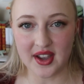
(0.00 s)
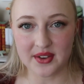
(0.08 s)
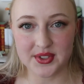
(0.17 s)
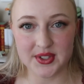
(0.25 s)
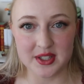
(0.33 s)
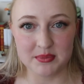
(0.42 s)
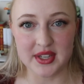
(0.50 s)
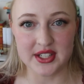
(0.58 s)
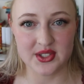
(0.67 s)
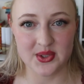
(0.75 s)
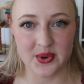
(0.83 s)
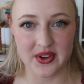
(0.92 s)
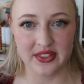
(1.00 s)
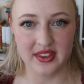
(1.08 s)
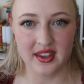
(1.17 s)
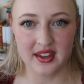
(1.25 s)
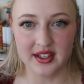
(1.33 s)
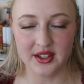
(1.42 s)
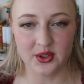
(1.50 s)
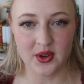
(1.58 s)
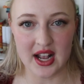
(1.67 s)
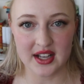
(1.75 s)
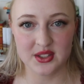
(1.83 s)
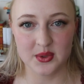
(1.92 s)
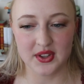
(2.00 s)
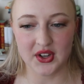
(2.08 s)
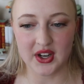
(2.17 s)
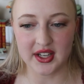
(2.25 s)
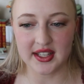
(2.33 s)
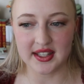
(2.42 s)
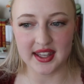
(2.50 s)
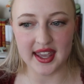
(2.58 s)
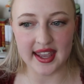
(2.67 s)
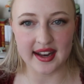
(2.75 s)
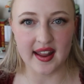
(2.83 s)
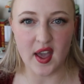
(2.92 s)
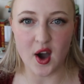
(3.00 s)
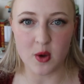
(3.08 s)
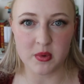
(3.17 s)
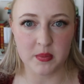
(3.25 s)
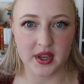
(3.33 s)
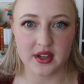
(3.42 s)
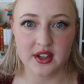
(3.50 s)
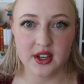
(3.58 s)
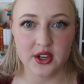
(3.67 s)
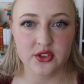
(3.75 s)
after he meets Dorothea and interacts with her, he can't help but